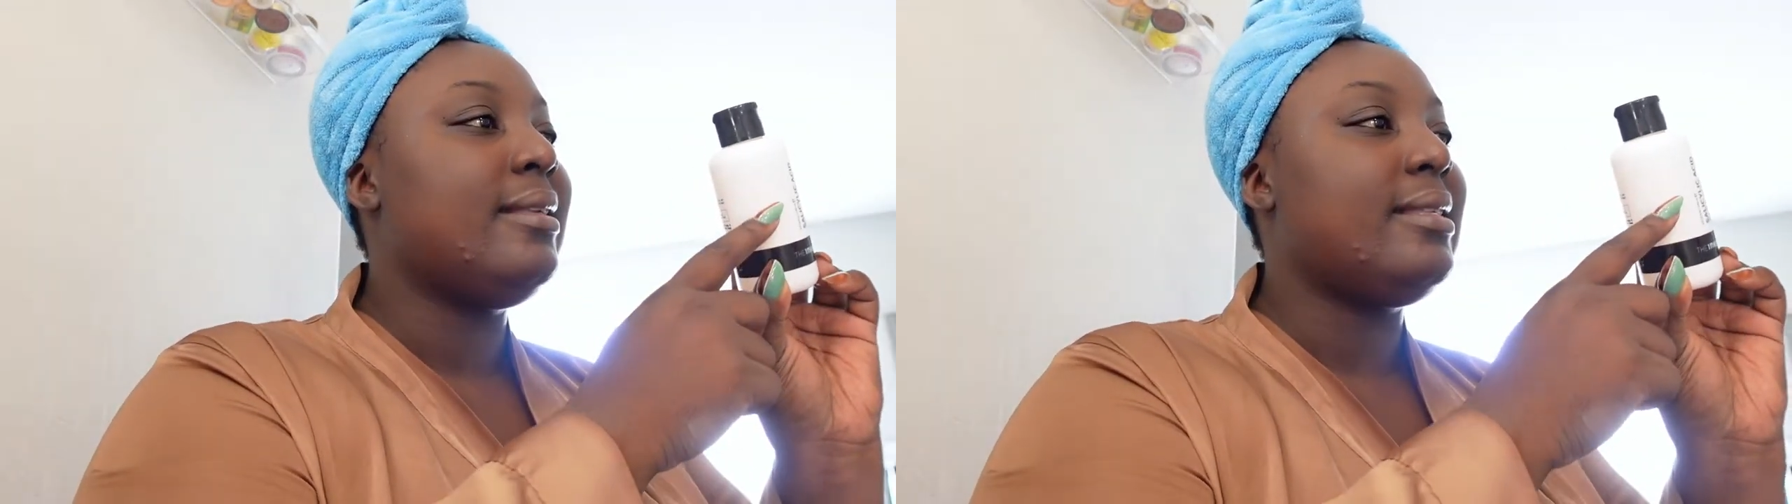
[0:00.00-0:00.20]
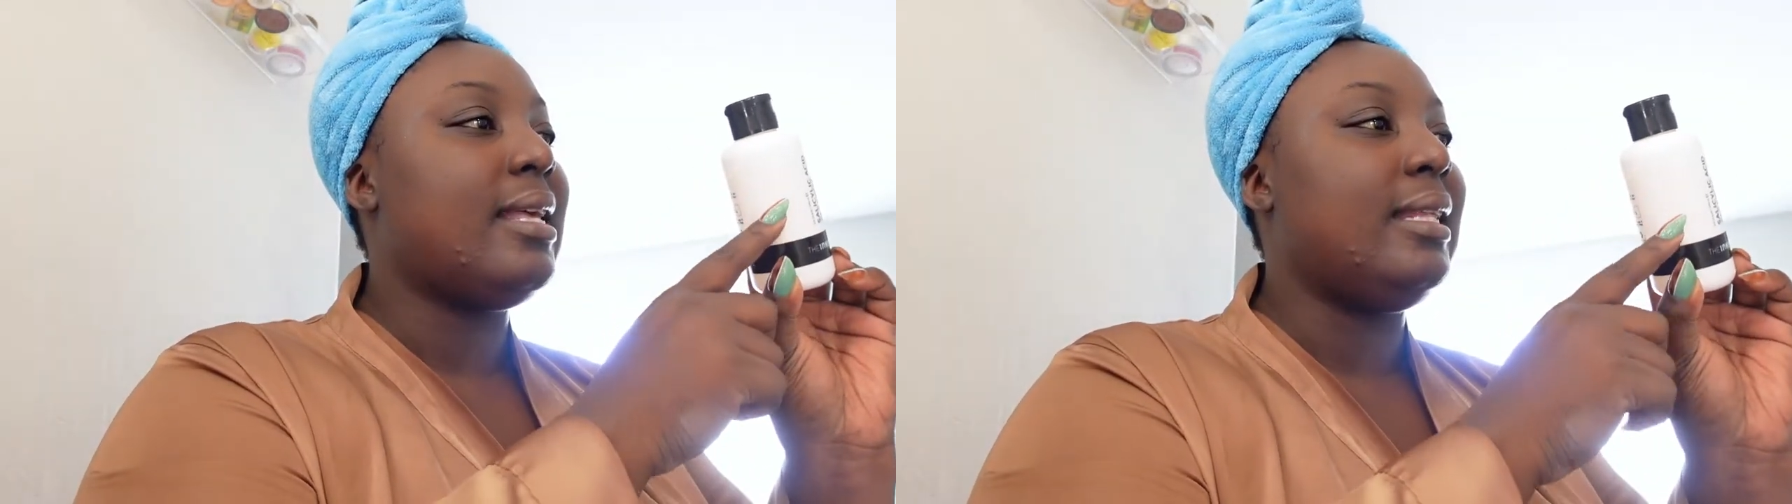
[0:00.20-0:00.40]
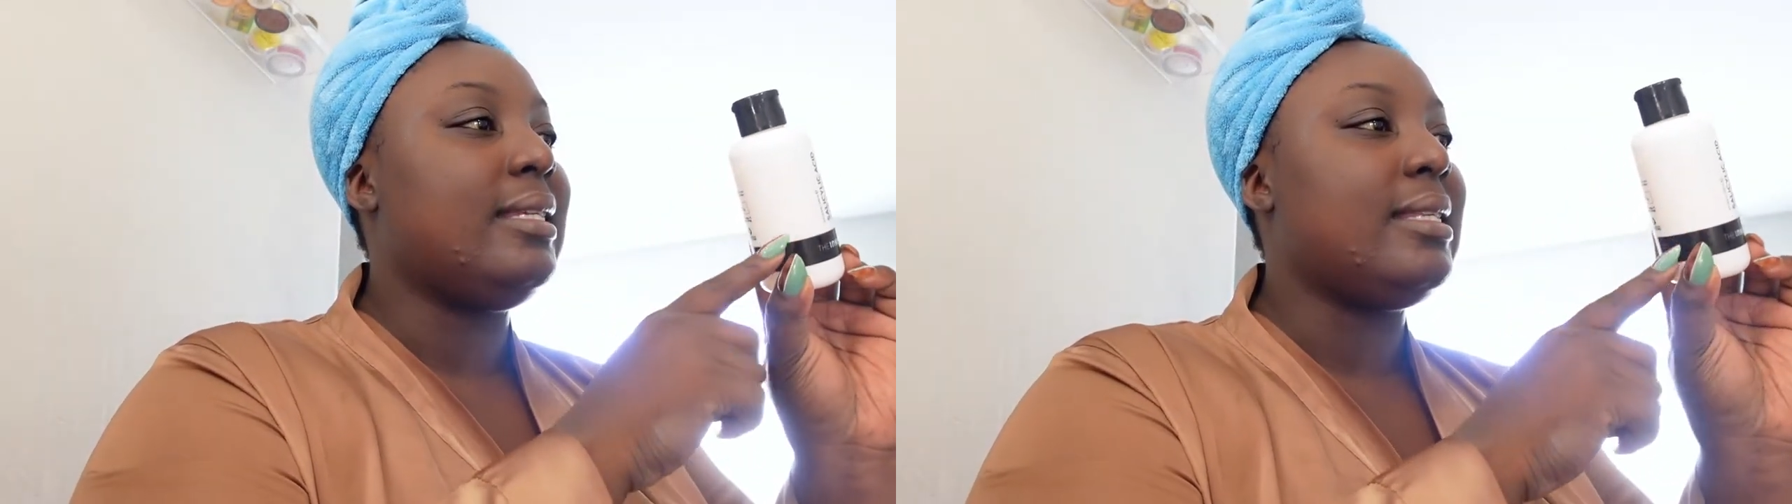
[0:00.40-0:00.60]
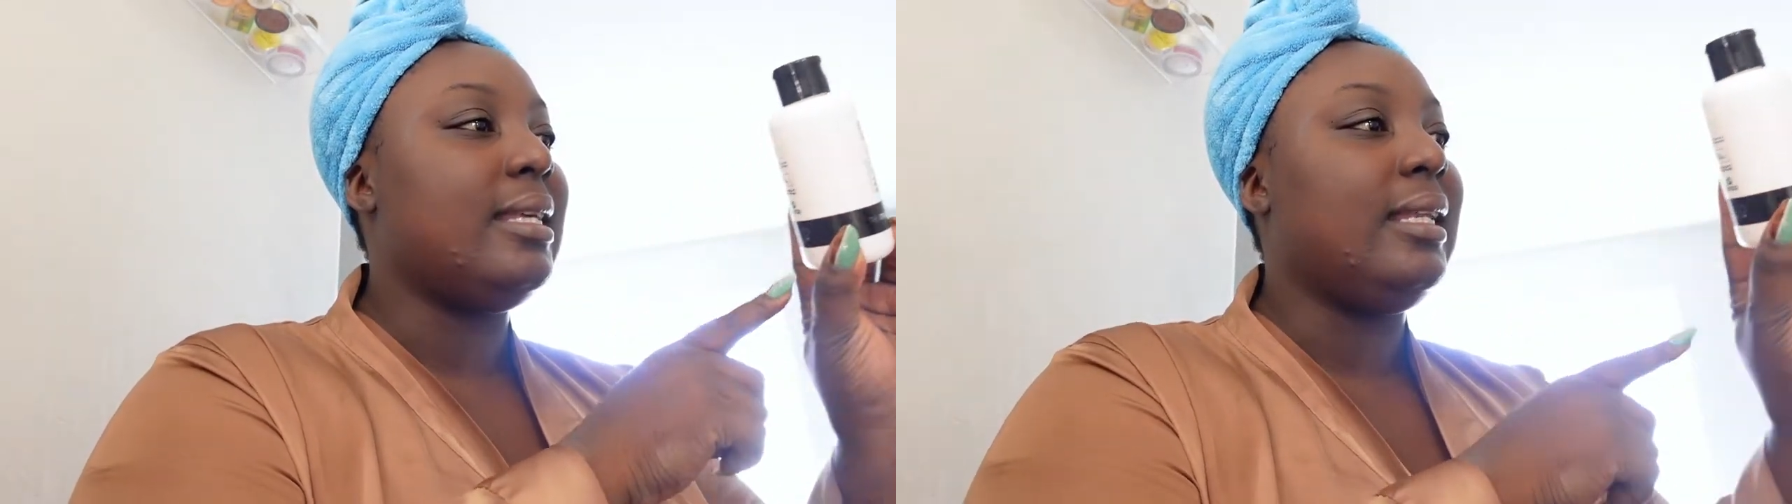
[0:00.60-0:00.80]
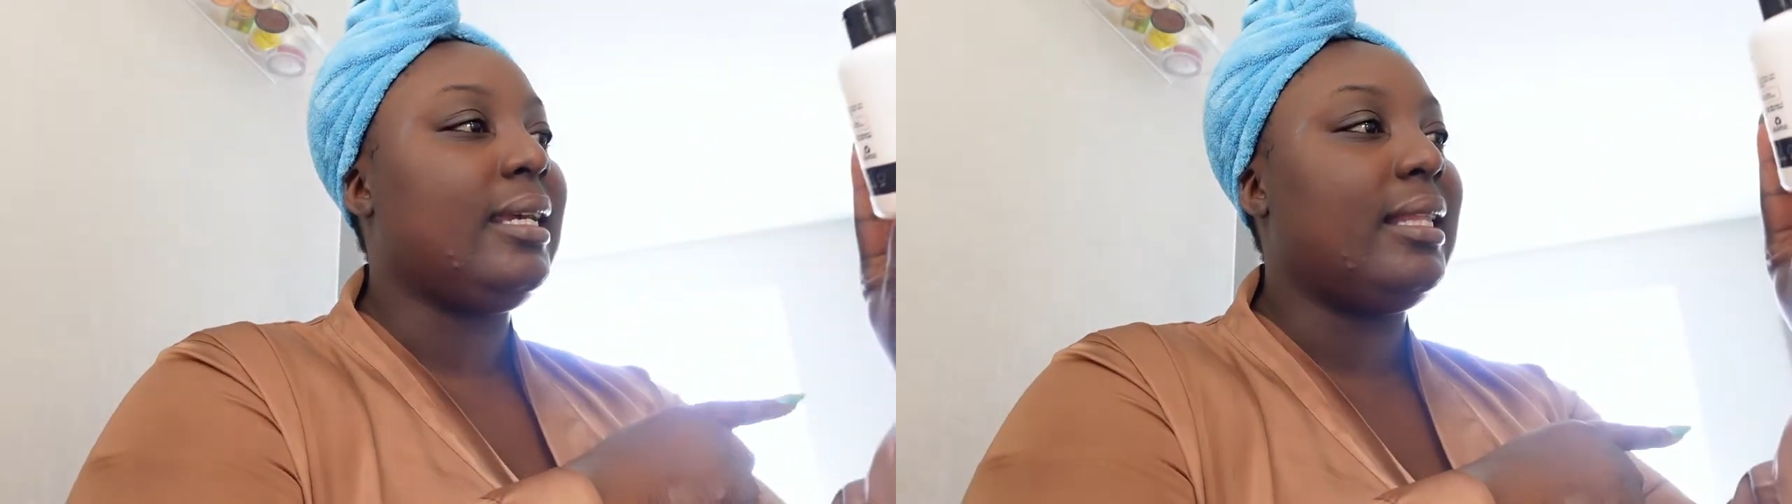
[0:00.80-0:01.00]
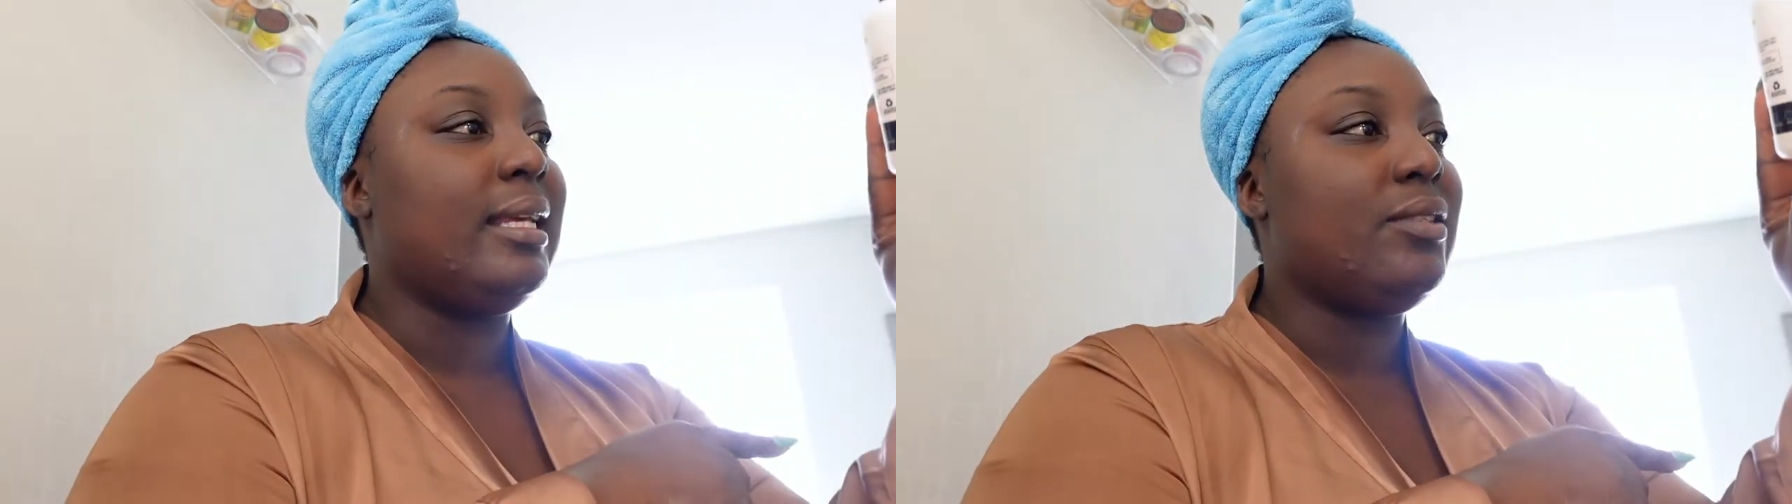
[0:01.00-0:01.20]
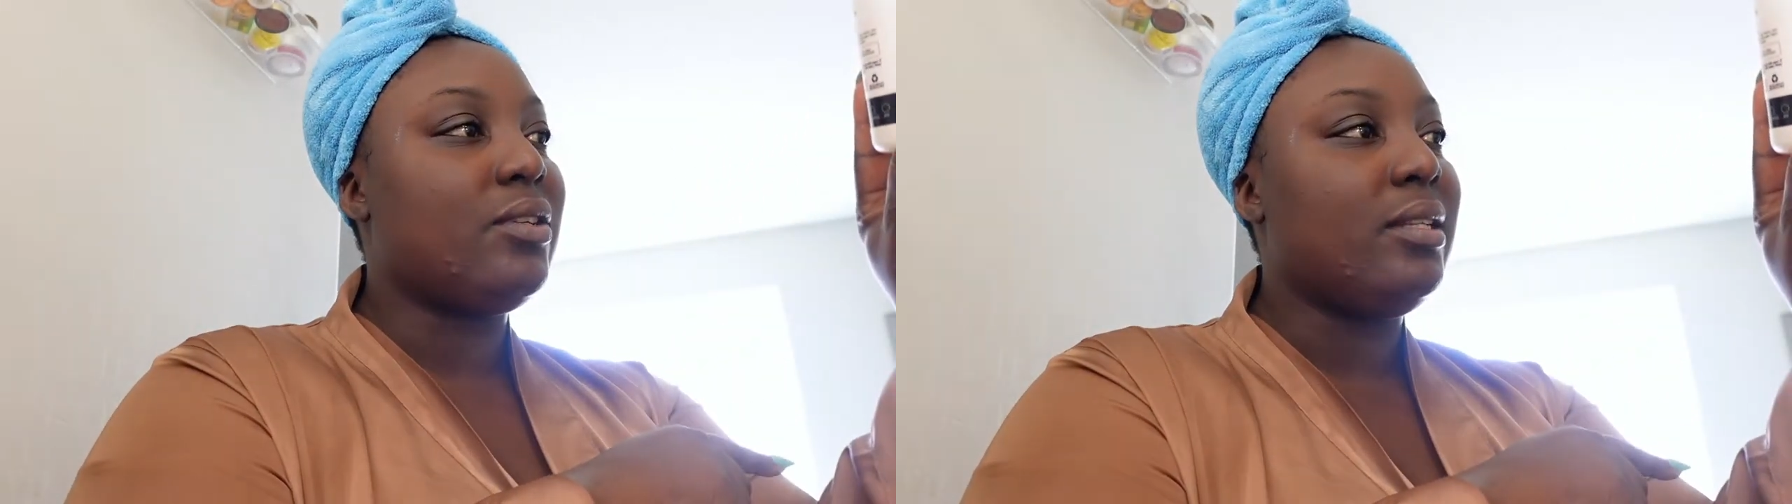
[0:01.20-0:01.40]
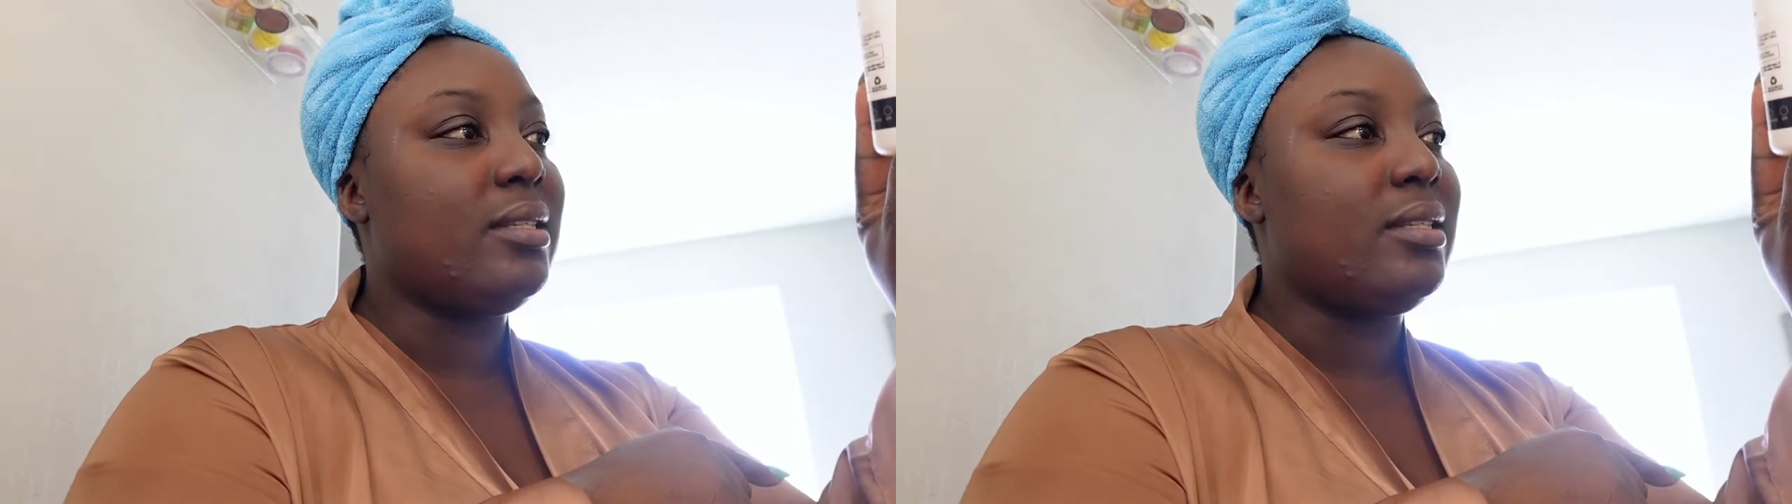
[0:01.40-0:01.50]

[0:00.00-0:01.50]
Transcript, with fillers: salicylic cleanser.